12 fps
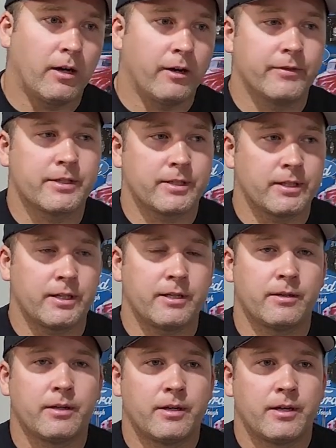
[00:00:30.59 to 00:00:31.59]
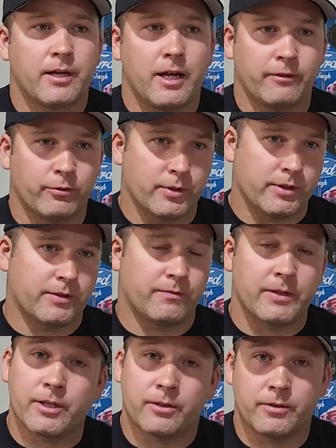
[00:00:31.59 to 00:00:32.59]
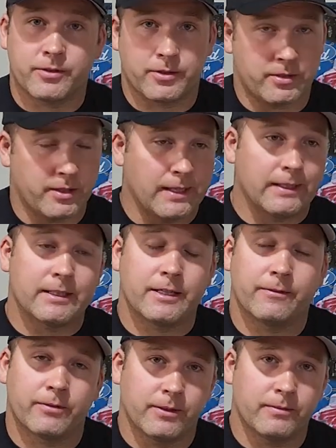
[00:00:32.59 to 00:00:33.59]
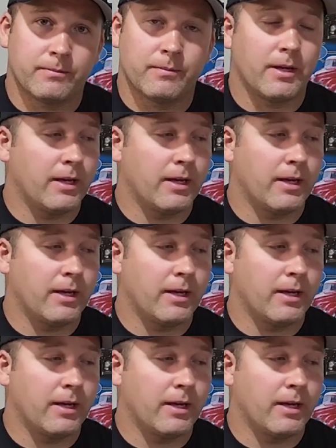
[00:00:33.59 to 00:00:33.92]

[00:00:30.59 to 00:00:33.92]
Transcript: Obviously, everyone's vehicles are slightly different